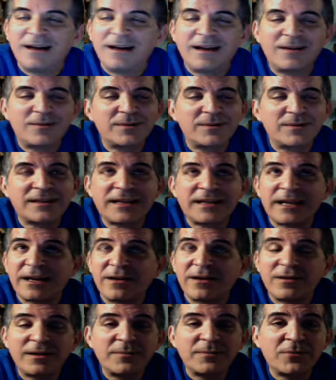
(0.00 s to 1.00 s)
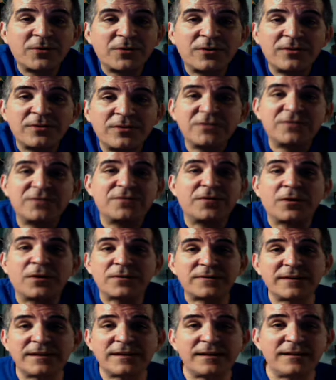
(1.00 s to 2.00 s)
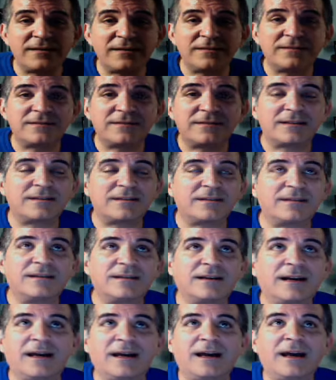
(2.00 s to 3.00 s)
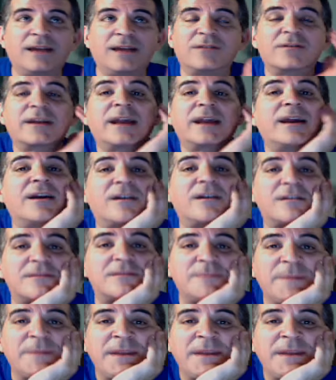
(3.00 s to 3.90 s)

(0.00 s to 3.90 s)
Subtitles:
I don't really care anymore whose fault it is. I don't care.